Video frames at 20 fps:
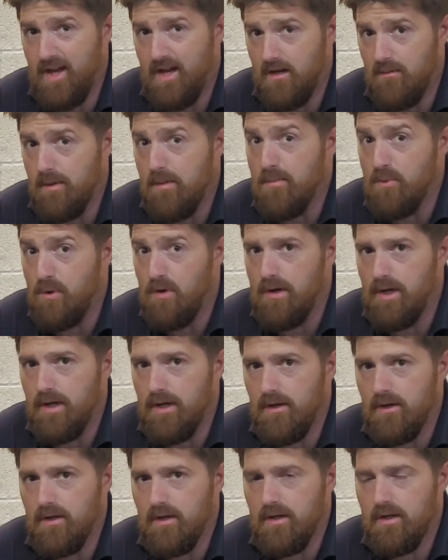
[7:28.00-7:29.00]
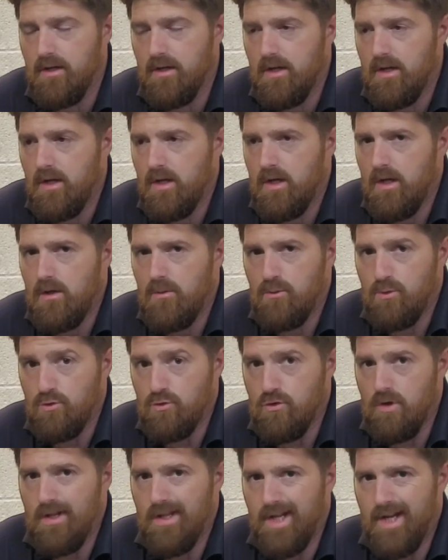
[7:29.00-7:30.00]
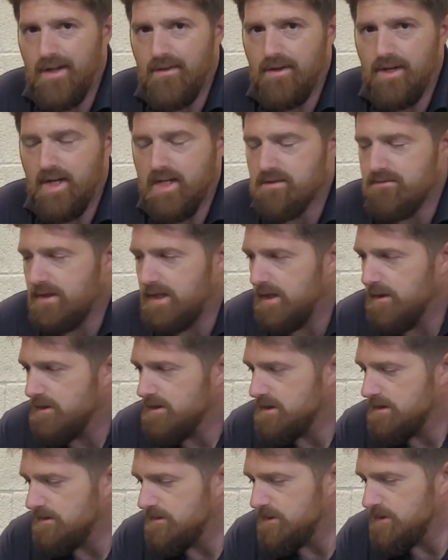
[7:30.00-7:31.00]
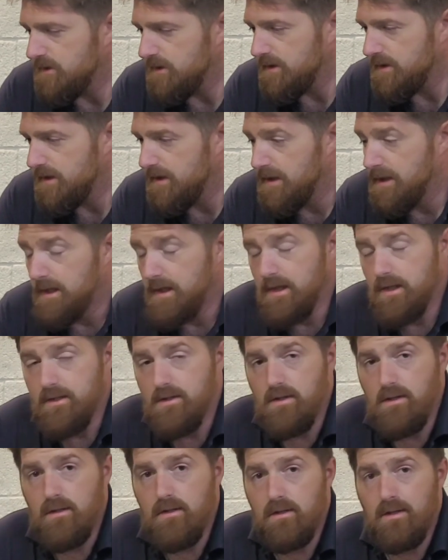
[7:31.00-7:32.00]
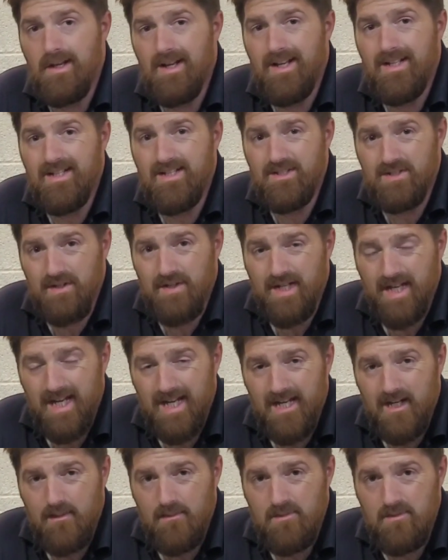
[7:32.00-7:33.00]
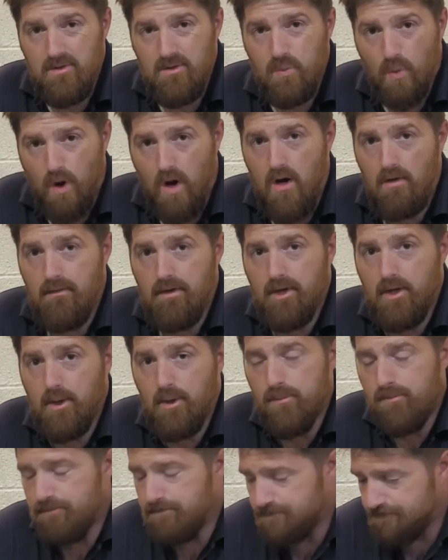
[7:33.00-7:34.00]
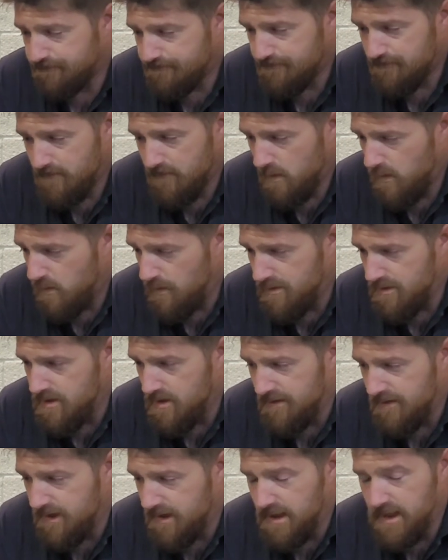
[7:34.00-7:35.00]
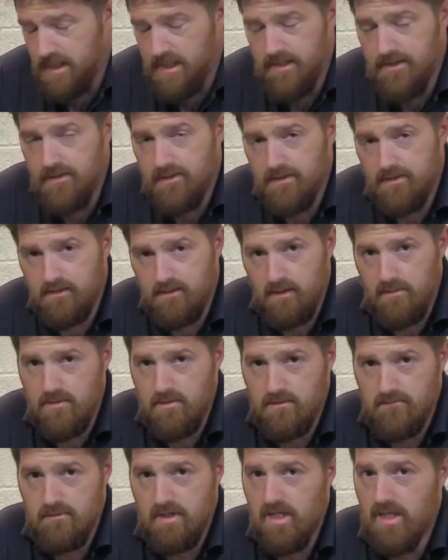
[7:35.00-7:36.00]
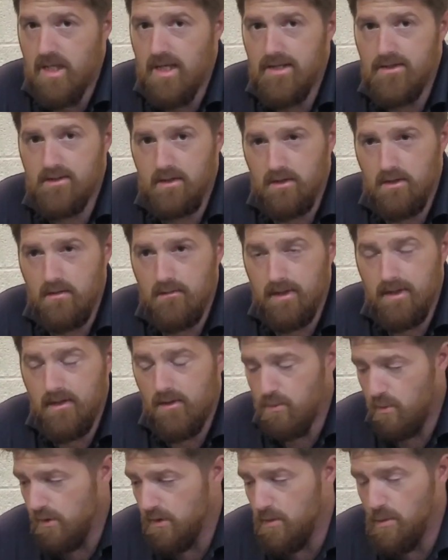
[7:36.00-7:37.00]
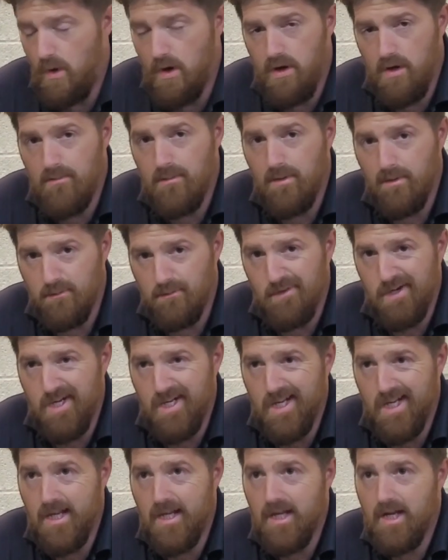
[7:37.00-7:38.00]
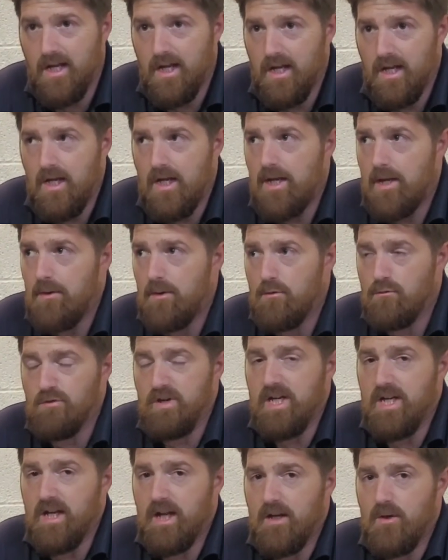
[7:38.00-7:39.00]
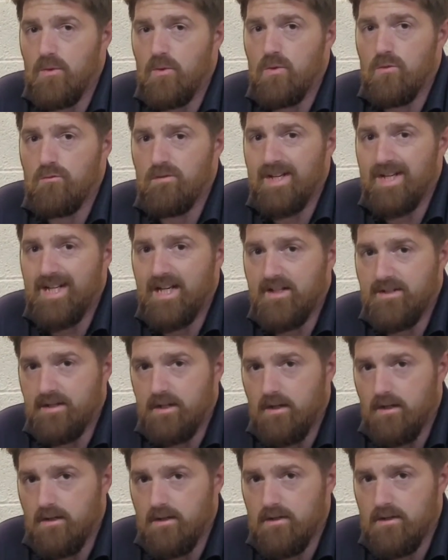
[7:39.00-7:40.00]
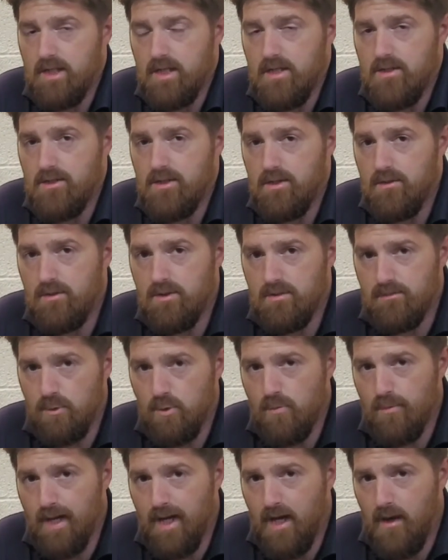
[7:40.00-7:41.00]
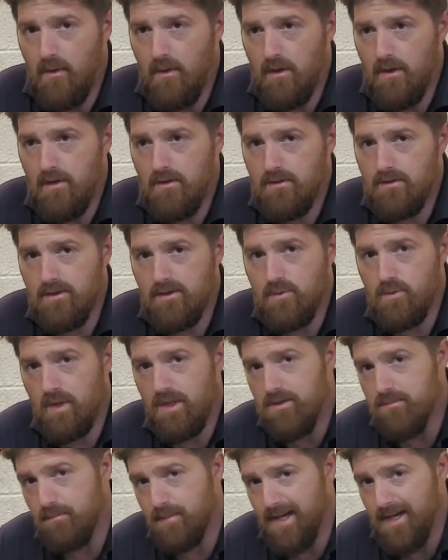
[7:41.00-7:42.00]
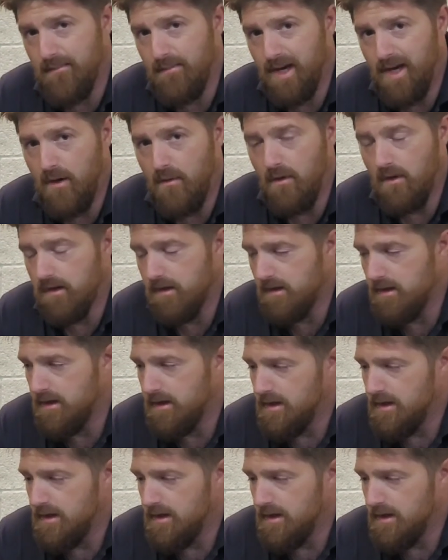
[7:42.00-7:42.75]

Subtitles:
they're going to be bright at night. We'll try that out in the next video at some point. So the kit comes with the wiring loom, all the stuff you need. Comes with the relay, so you want to wire them with a relay. Now a relay, all a relay does is use small power to switch big power.